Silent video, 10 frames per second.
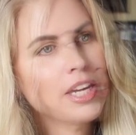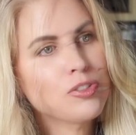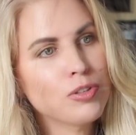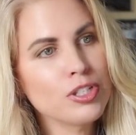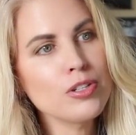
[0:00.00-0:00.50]

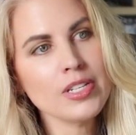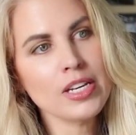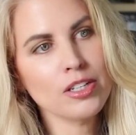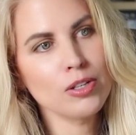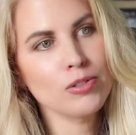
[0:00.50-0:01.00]

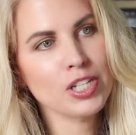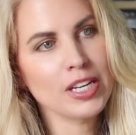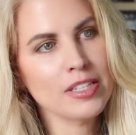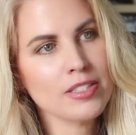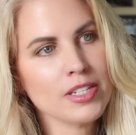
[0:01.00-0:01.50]
introducing new
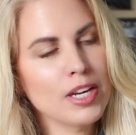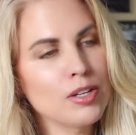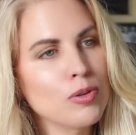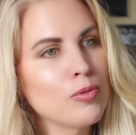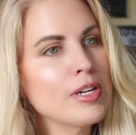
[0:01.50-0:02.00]
genes
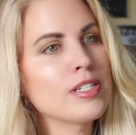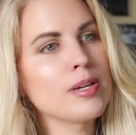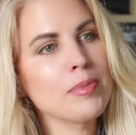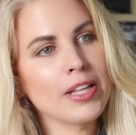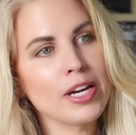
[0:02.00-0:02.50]
can
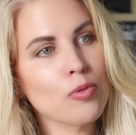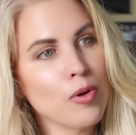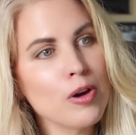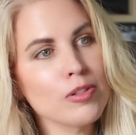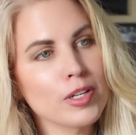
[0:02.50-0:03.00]
restimulate
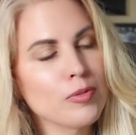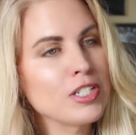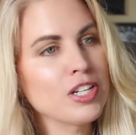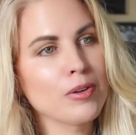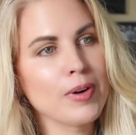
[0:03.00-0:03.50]
growth and
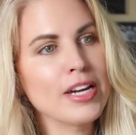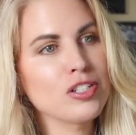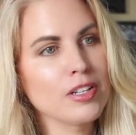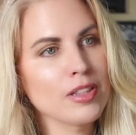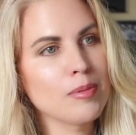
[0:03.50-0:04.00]

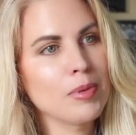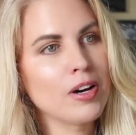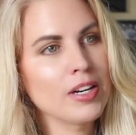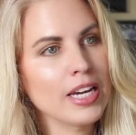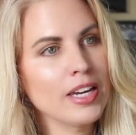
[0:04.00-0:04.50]
regeneration in the
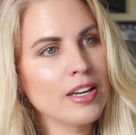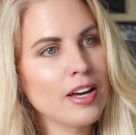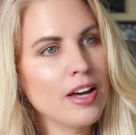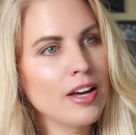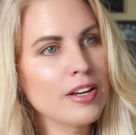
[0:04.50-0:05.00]
body,
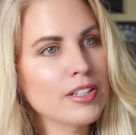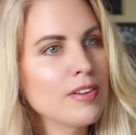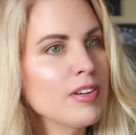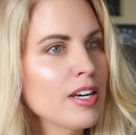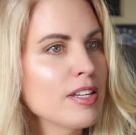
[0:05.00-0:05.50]
uh,
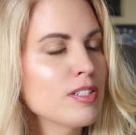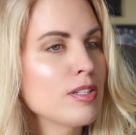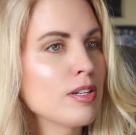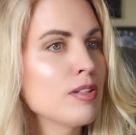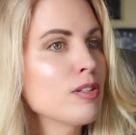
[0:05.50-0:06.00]
giving us
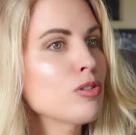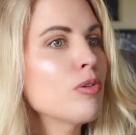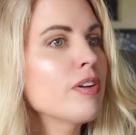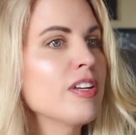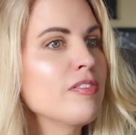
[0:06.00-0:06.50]
the, the
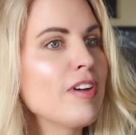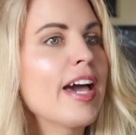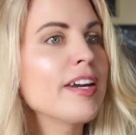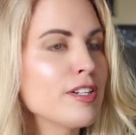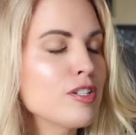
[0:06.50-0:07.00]
sort of
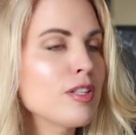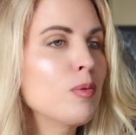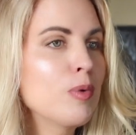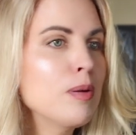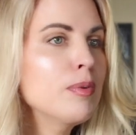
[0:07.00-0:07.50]
advantage
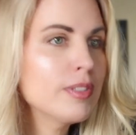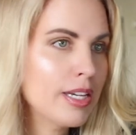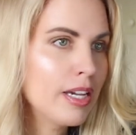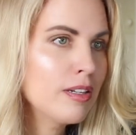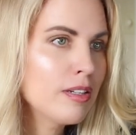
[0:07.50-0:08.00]
that we will
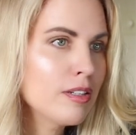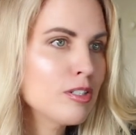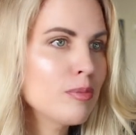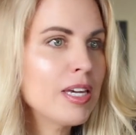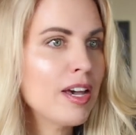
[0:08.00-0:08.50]
need
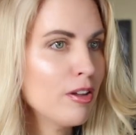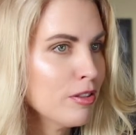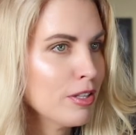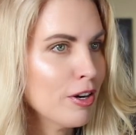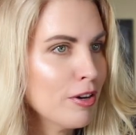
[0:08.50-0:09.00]
to be
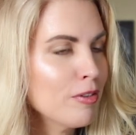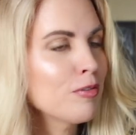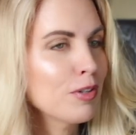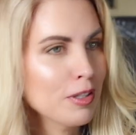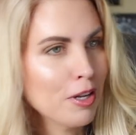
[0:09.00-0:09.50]
healthier
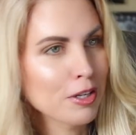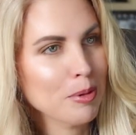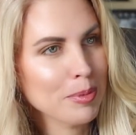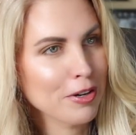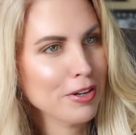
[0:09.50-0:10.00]
for a
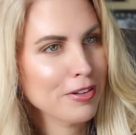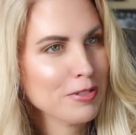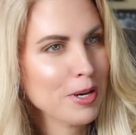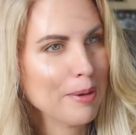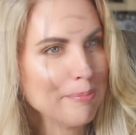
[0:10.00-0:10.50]
longer period
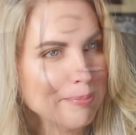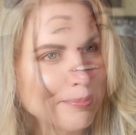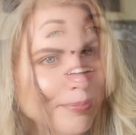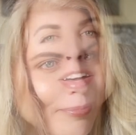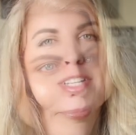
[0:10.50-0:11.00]
of time.
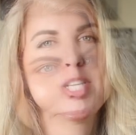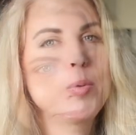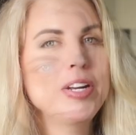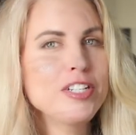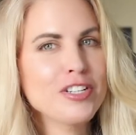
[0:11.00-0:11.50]
So,
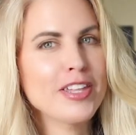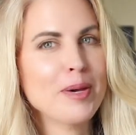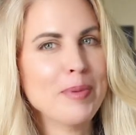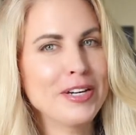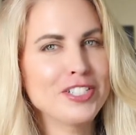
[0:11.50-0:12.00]
what did you
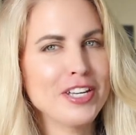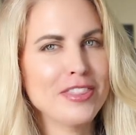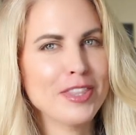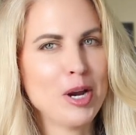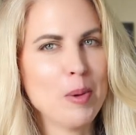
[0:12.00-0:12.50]
think about
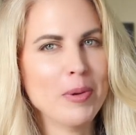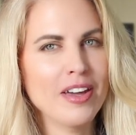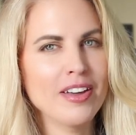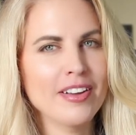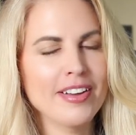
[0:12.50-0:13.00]
gene
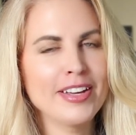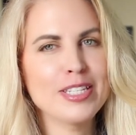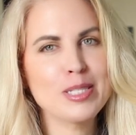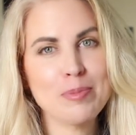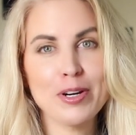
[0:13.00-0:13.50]
therapy?
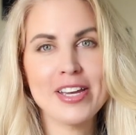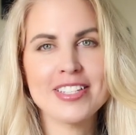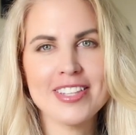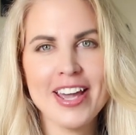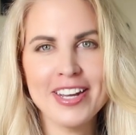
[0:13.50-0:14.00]
It's pretty
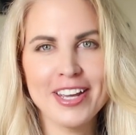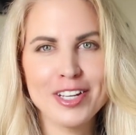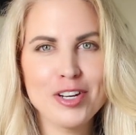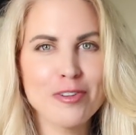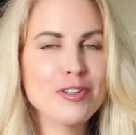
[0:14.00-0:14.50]

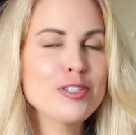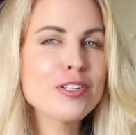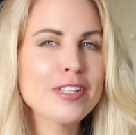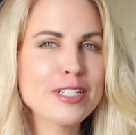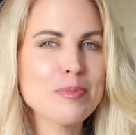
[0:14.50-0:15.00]
exciting. Your
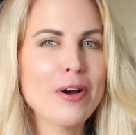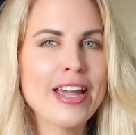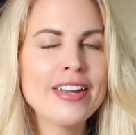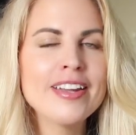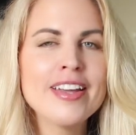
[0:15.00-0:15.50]
future looks
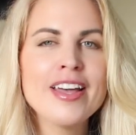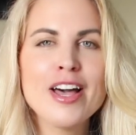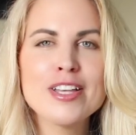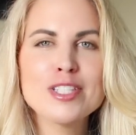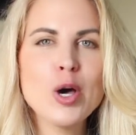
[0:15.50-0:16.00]
bright.
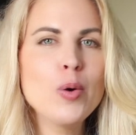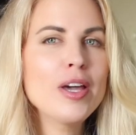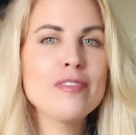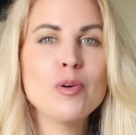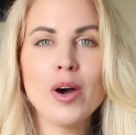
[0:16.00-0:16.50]
So,
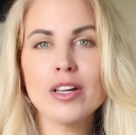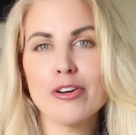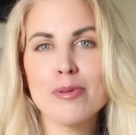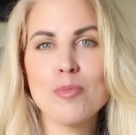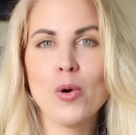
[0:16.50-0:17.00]
if you want to
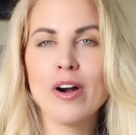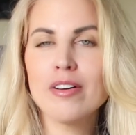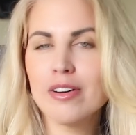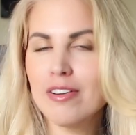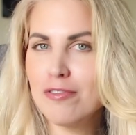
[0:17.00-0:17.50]
learn
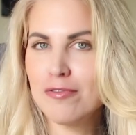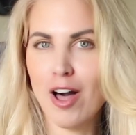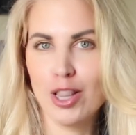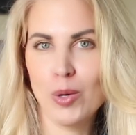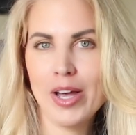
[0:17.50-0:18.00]
more,
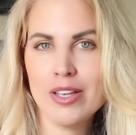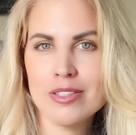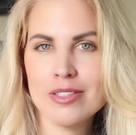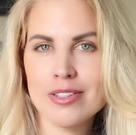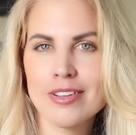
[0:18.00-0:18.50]
follow
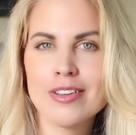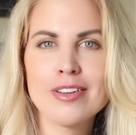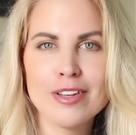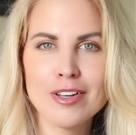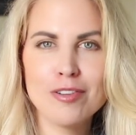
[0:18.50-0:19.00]
us,
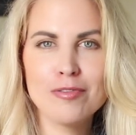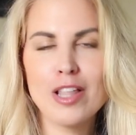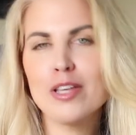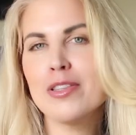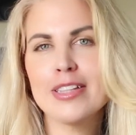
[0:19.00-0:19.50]

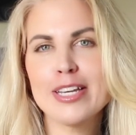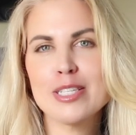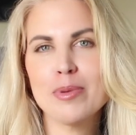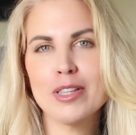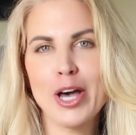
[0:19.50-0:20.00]
follow the
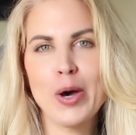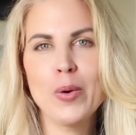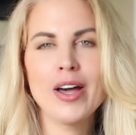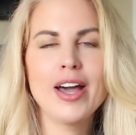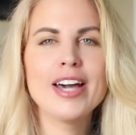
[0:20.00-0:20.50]
links
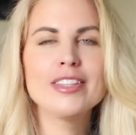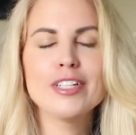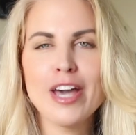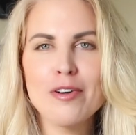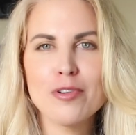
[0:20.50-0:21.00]
below, and
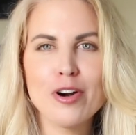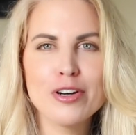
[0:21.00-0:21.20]
look out for